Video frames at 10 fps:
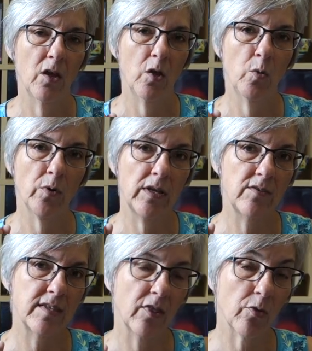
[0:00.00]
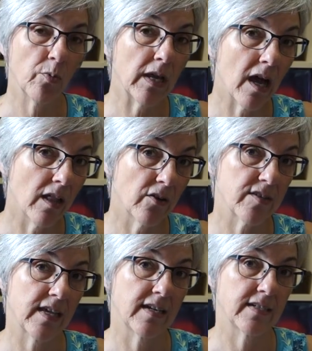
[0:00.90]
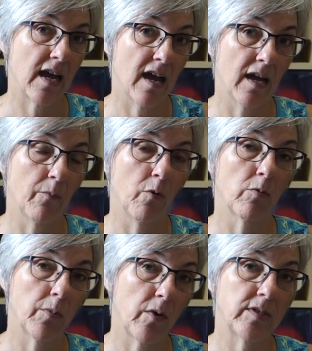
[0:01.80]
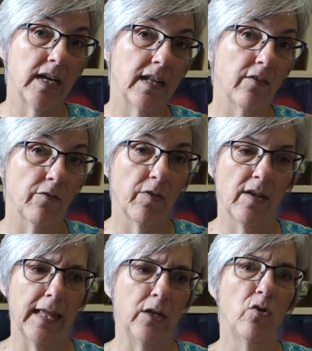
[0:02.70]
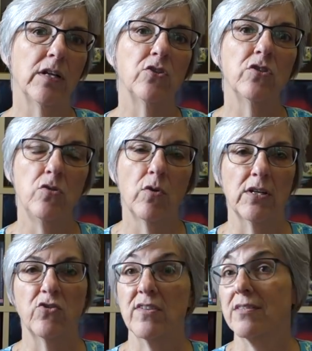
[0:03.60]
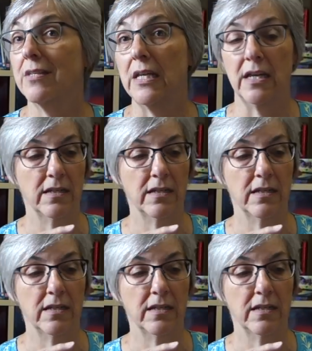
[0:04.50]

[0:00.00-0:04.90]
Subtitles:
who were using three colors at a time were rotating their float. Like you could just see